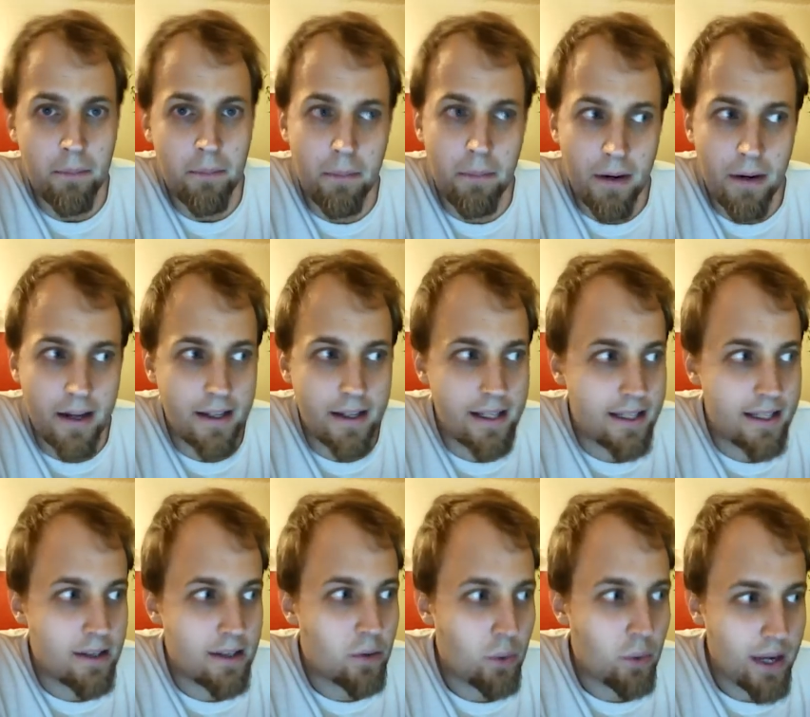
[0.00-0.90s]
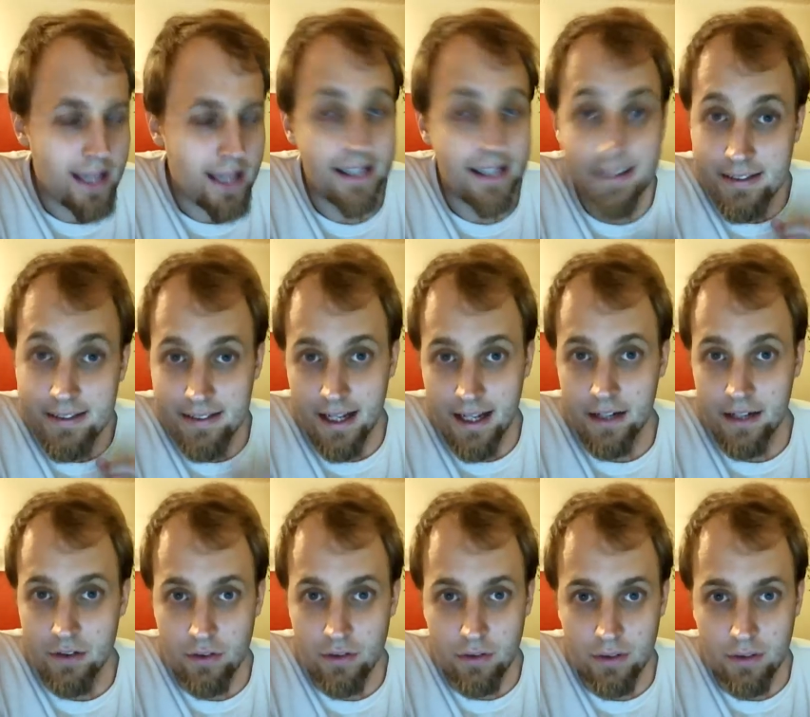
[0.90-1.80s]
But in a way, it's
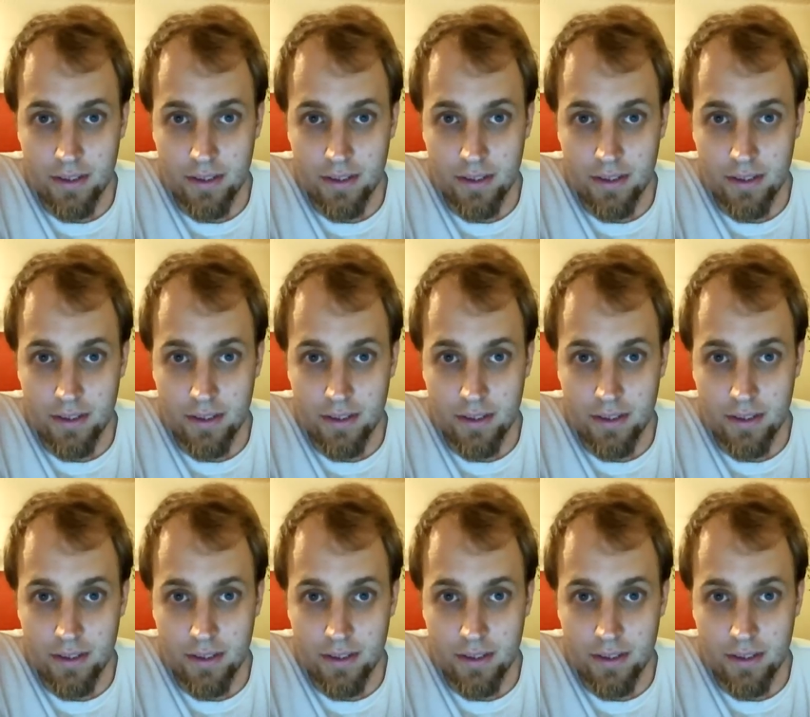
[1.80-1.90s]
natural.